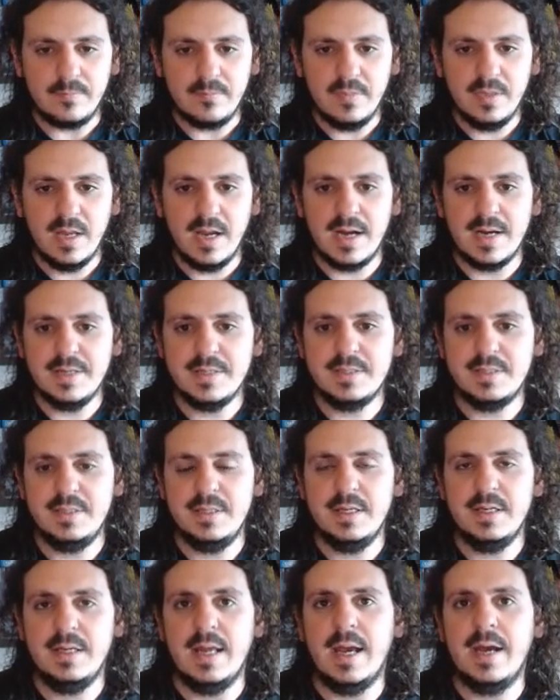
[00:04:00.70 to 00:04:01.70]
I see
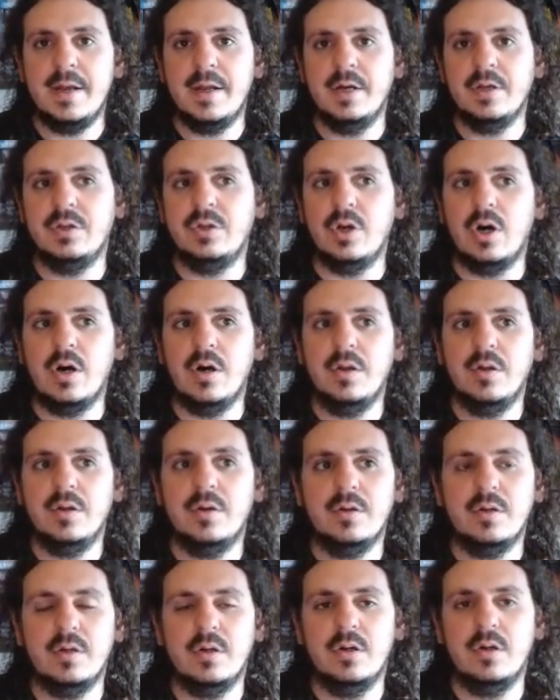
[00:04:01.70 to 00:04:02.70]
it at
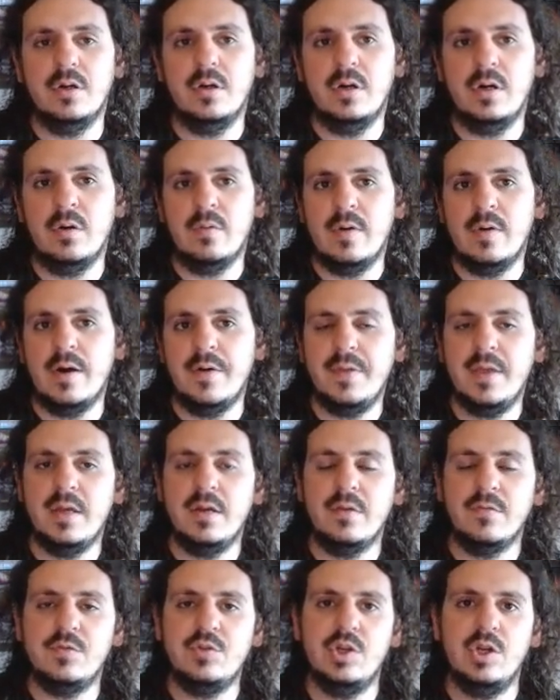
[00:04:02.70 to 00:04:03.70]
$1 around the end
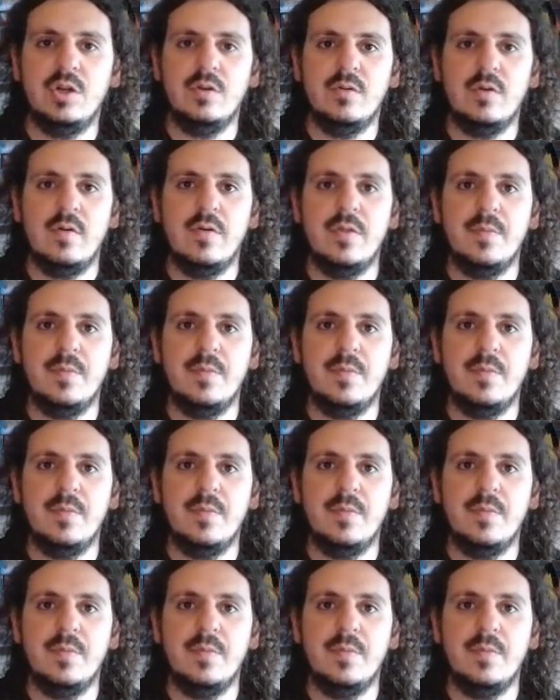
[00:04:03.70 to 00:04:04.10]
of January,